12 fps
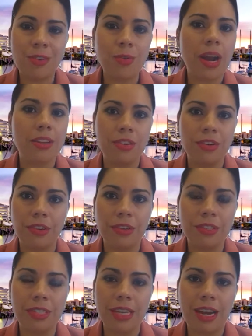Great
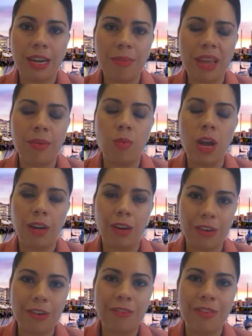news, and a
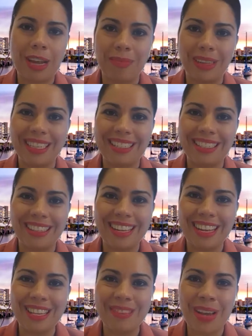lot of families
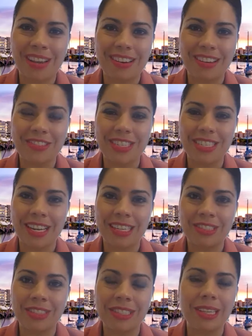in Mount Isa and
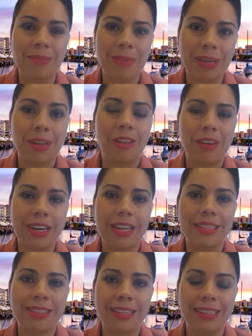Townsville sleeping a lot
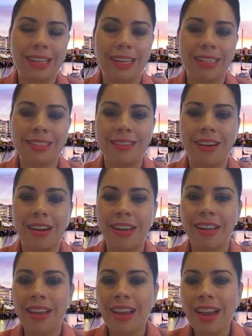easier last
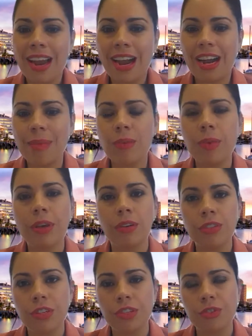night. And we
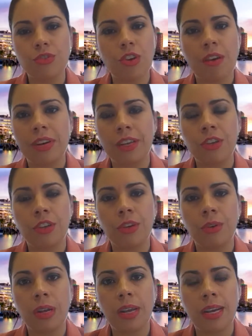also saw Drive It and
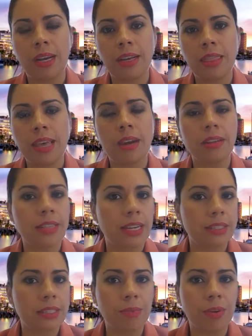Q.
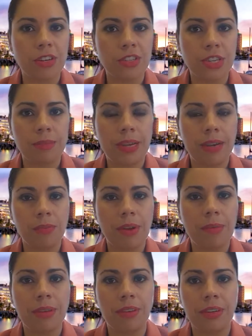That's a project about
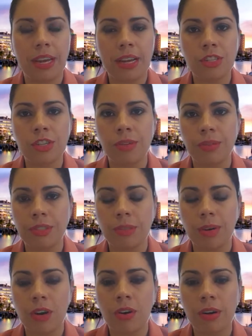rebuilding our
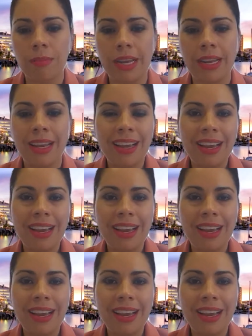tourism economy.